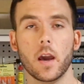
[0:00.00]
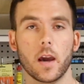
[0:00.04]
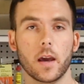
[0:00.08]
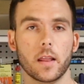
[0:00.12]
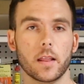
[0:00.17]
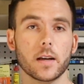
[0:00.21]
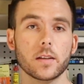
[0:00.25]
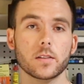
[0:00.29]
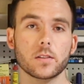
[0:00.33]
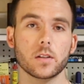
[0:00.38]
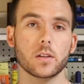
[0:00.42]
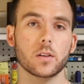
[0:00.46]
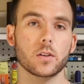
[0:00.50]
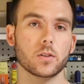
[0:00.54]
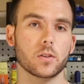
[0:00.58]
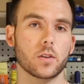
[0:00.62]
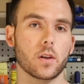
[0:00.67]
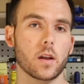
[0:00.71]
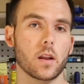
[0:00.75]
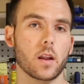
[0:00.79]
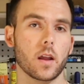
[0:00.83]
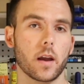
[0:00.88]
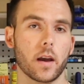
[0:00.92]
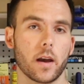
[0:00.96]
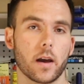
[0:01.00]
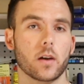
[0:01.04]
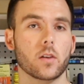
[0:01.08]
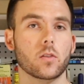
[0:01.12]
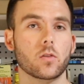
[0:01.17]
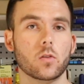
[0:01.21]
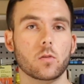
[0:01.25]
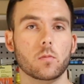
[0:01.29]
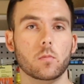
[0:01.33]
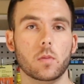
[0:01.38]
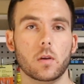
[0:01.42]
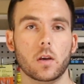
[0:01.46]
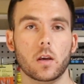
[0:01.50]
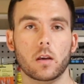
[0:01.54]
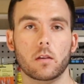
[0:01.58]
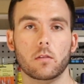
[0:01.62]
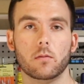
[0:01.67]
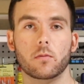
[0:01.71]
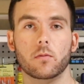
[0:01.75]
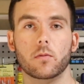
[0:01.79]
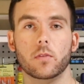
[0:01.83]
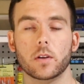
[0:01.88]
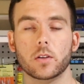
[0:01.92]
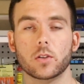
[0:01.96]
and that's understanding how to
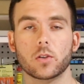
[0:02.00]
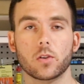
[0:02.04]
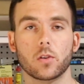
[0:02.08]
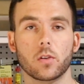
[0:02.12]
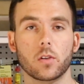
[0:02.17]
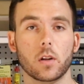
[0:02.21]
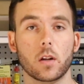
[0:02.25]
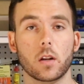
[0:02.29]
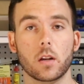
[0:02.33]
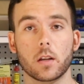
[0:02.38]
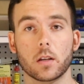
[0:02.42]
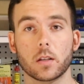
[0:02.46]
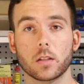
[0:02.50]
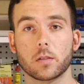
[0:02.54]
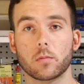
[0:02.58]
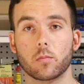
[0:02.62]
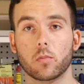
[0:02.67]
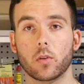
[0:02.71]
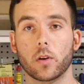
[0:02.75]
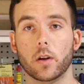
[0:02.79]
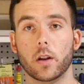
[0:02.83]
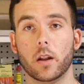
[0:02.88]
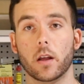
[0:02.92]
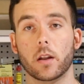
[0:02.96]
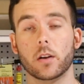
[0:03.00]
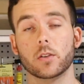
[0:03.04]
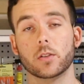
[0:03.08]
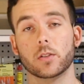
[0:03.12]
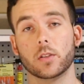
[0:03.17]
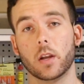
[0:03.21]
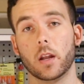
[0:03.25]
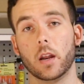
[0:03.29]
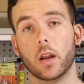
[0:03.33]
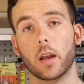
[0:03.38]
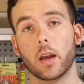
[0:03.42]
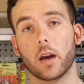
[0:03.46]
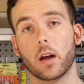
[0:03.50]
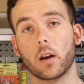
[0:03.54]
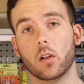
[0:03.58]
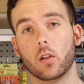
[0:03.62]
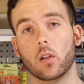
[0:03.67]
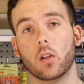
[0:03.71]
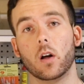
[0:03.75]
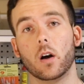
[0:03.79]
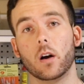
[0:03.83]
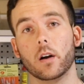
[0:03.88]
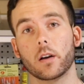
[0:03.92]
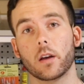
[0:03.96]
be visually disciplined, understanding how to
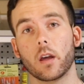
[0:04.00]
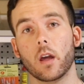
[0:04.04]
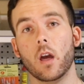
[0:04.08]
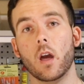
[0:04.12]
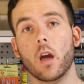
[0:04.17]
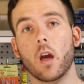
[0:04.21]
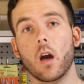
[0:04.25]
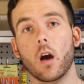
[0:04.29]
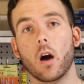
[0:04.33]
lock